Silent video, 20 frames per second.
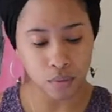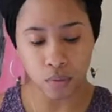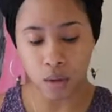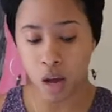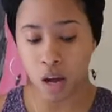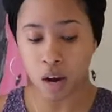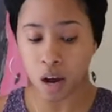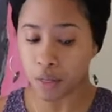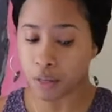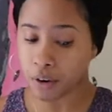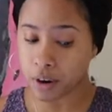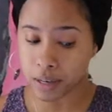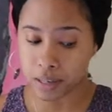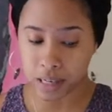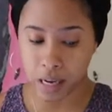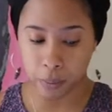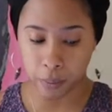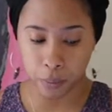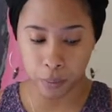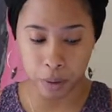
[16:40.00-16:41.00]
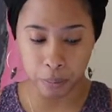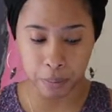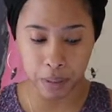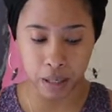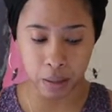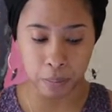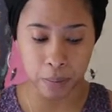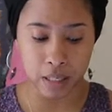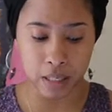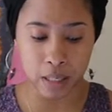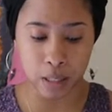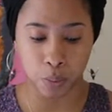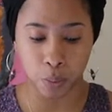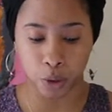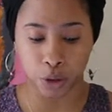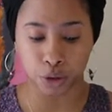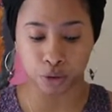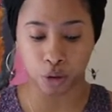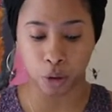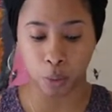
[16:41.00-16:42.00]
Another example would be Missus
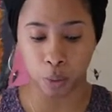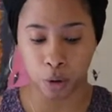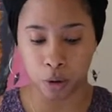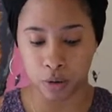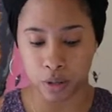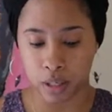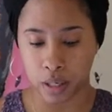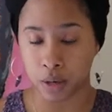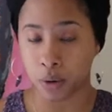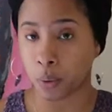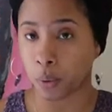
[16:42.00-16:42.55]
Woodrow Wilson,